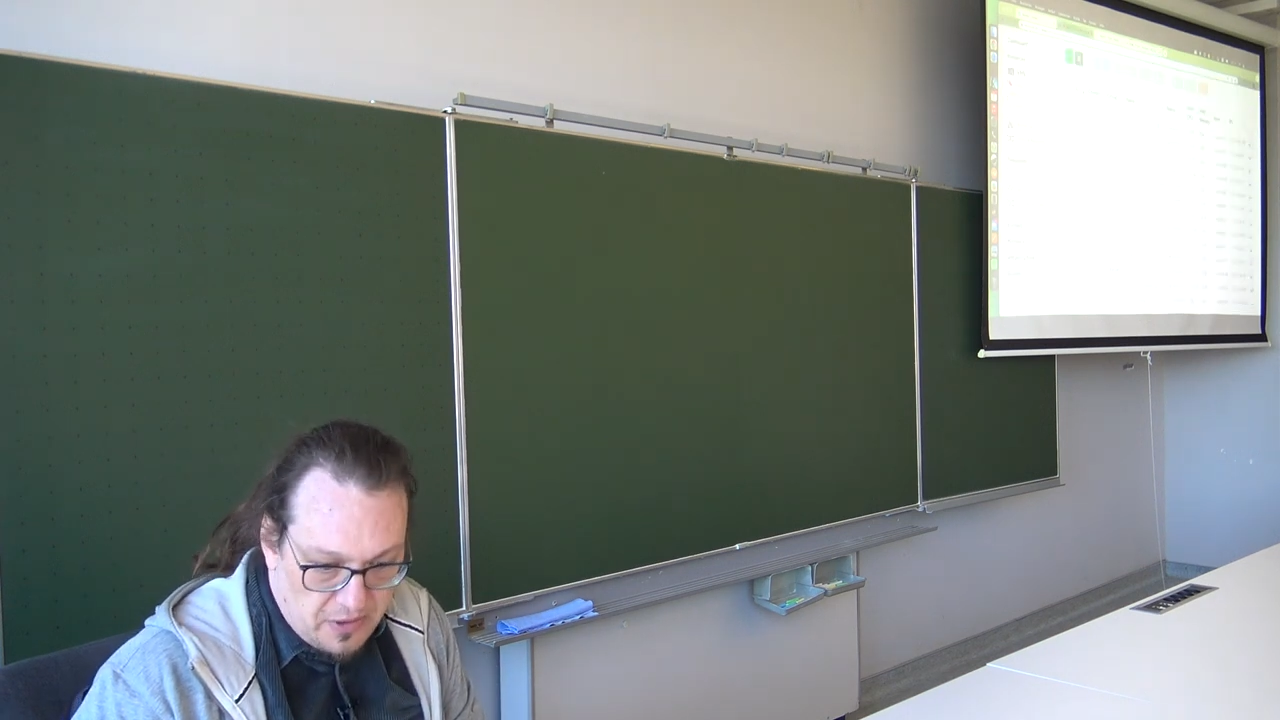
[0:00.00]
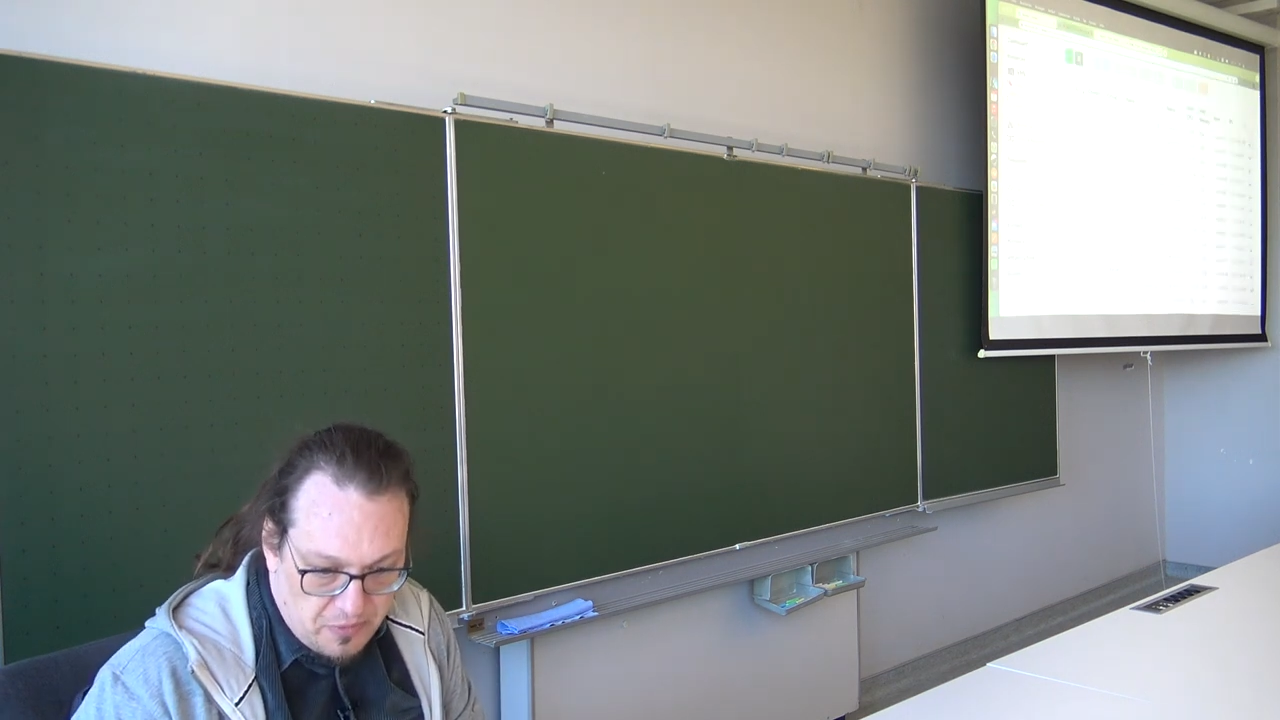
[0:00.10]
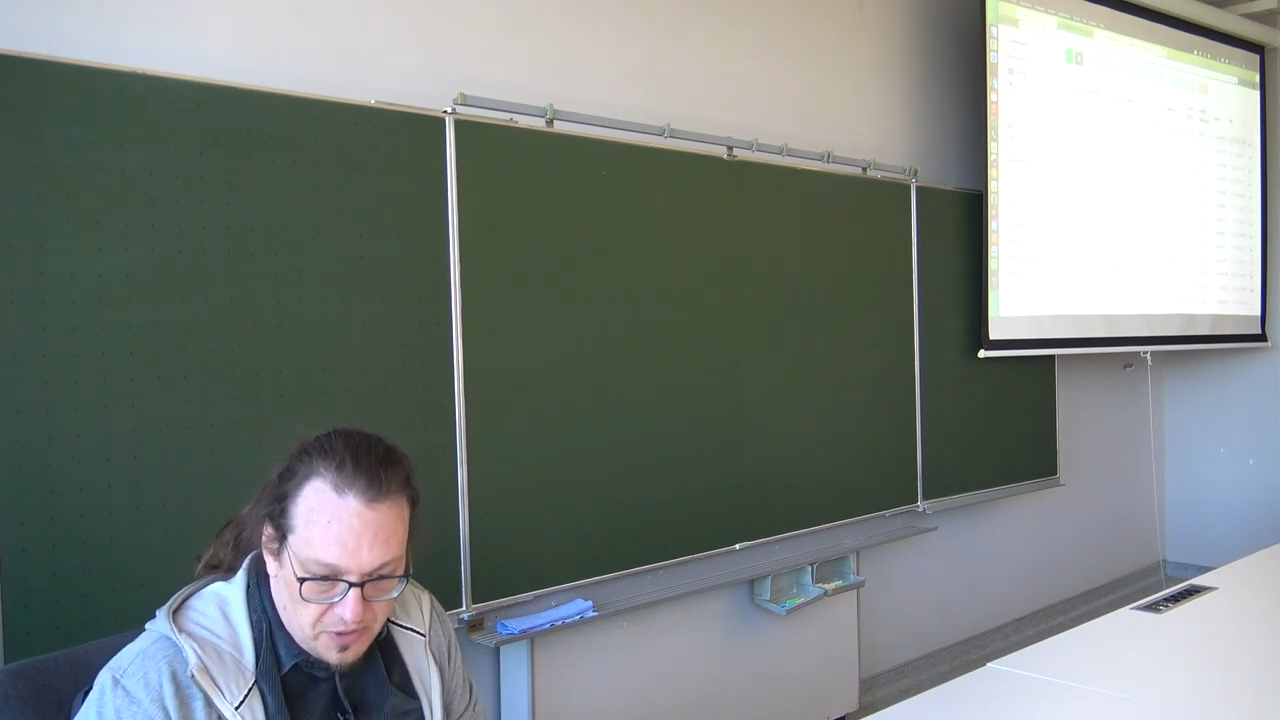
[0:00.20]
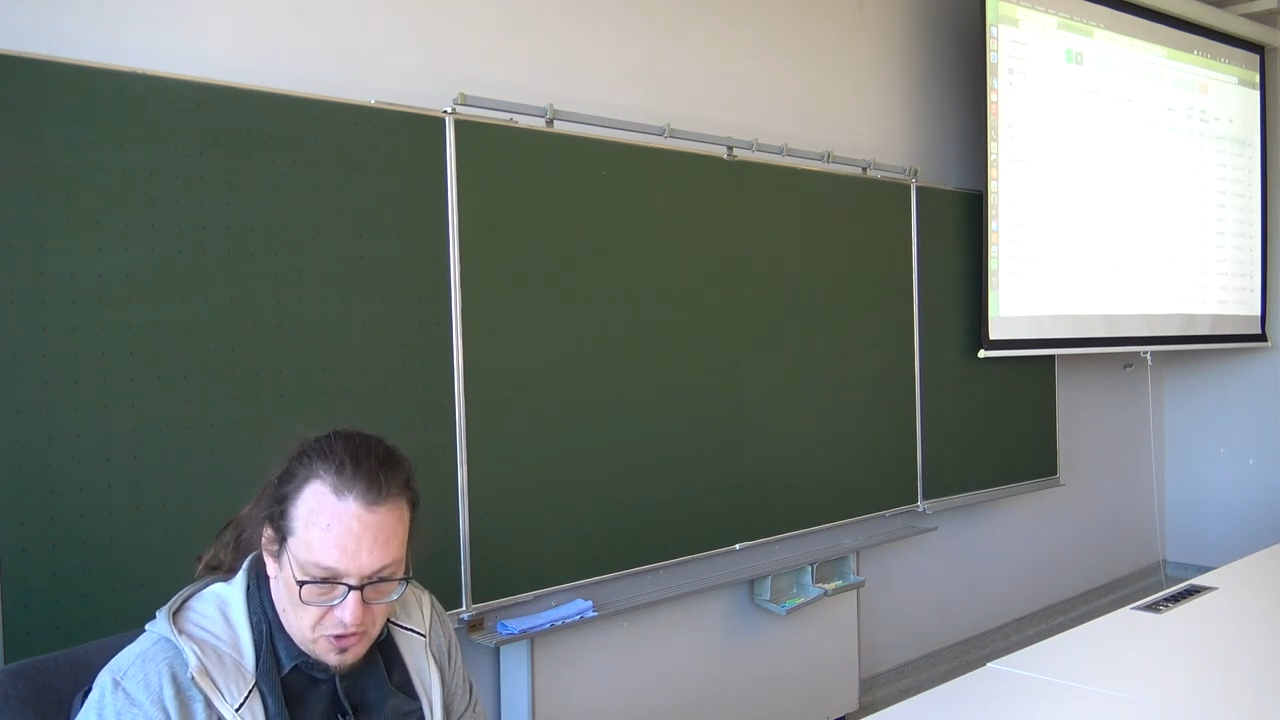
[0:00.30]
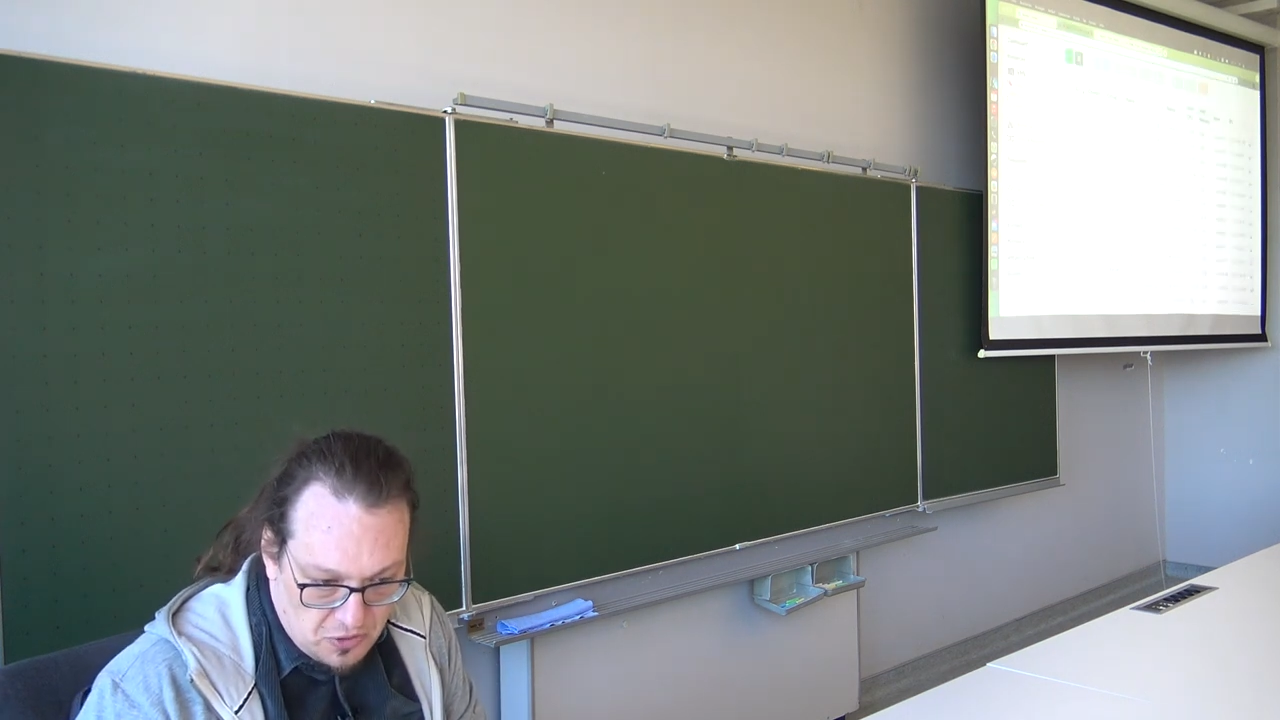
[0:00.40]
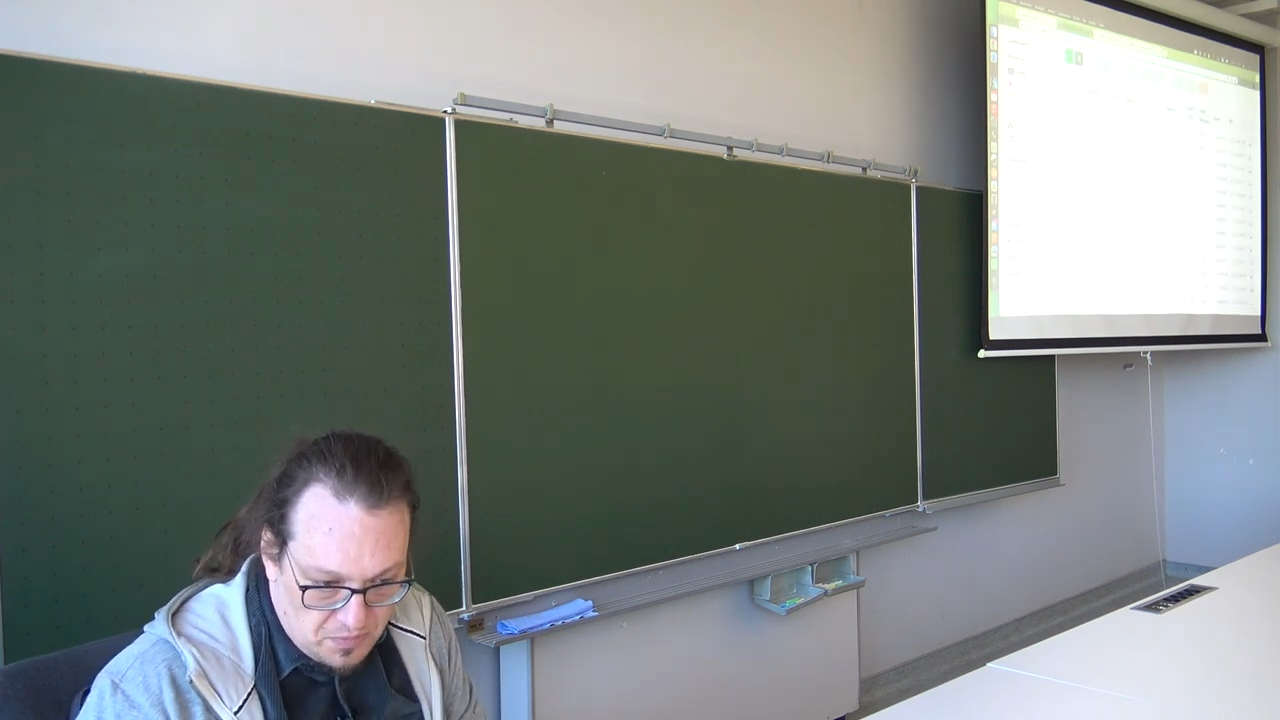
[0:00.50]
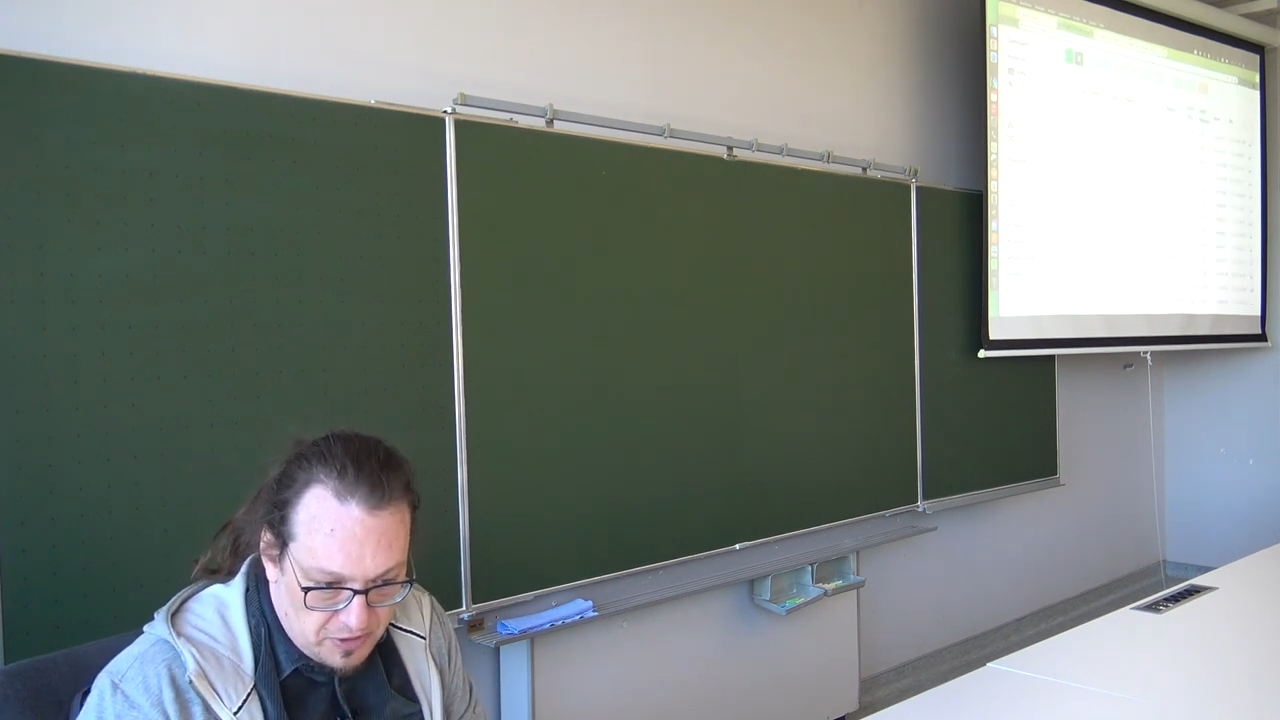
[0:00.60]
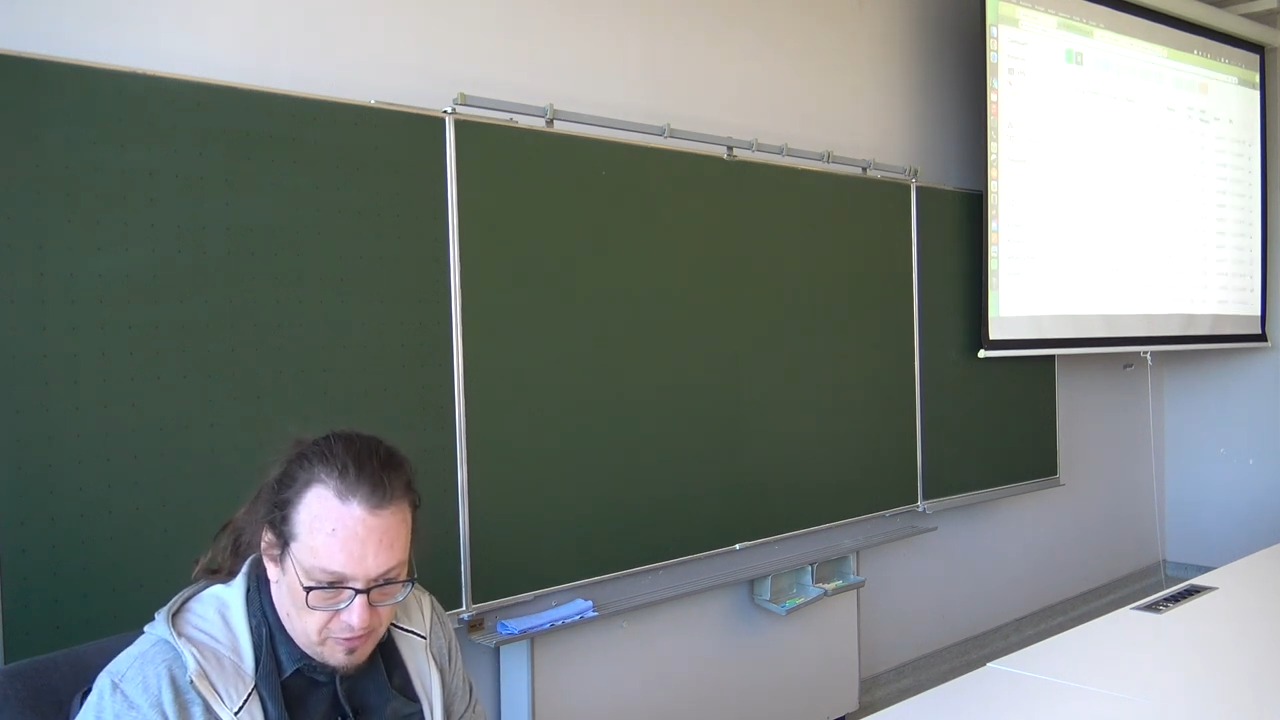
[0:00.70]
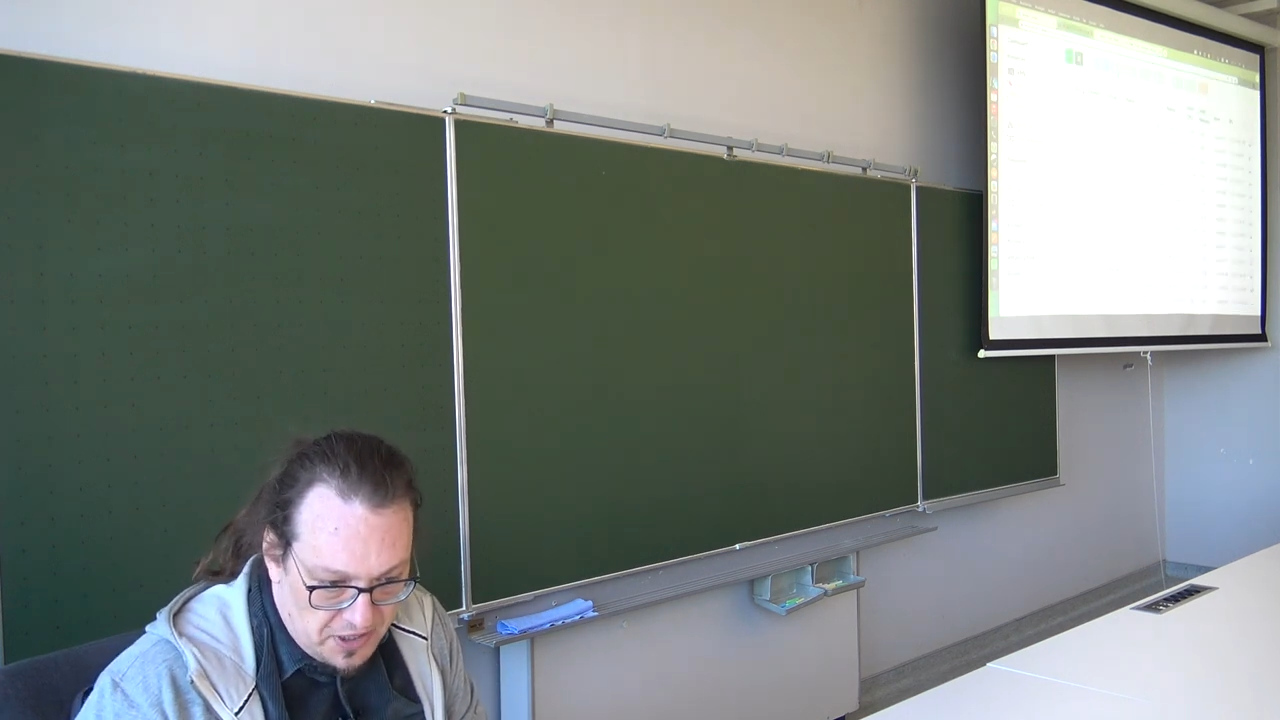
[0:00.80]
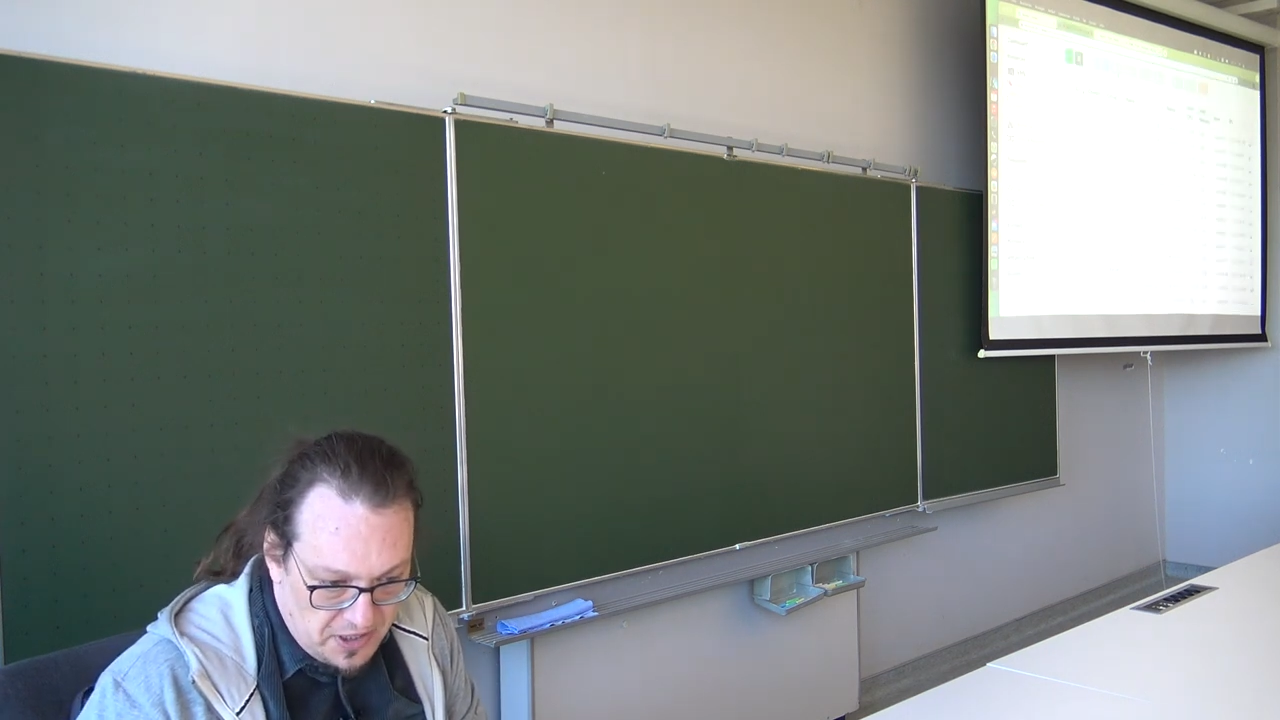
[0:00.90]
we should be
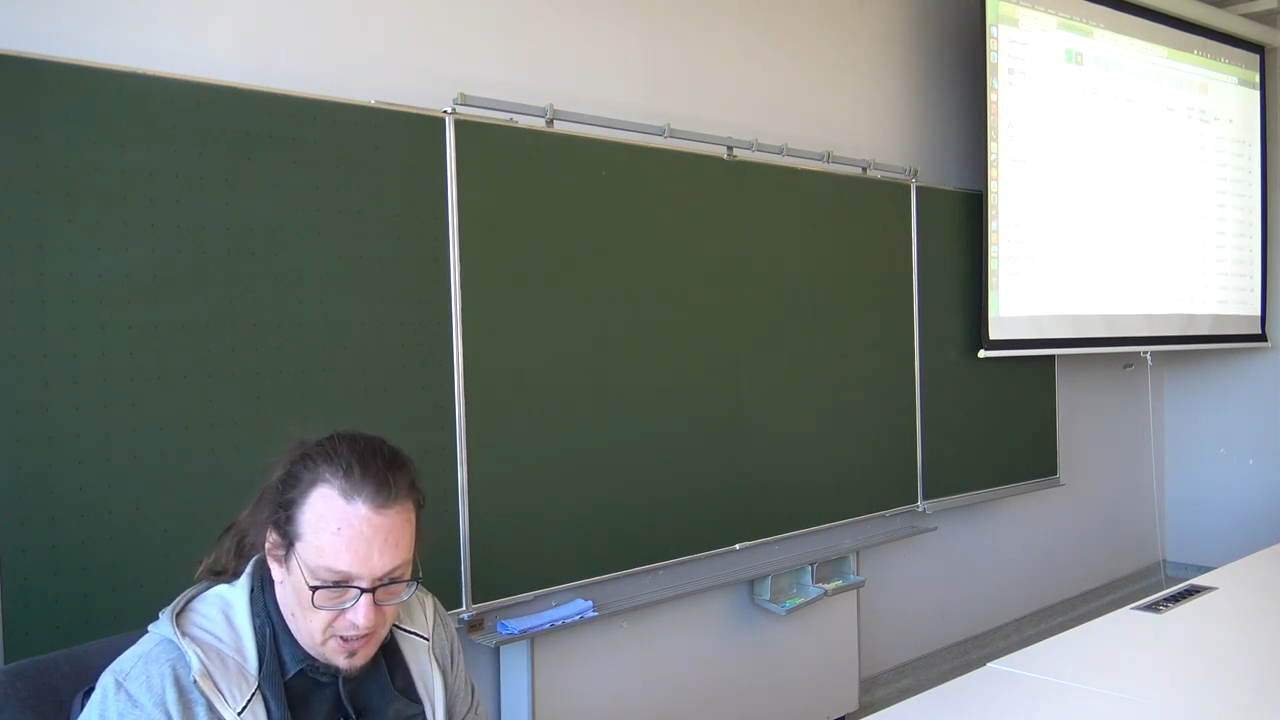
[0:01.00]
running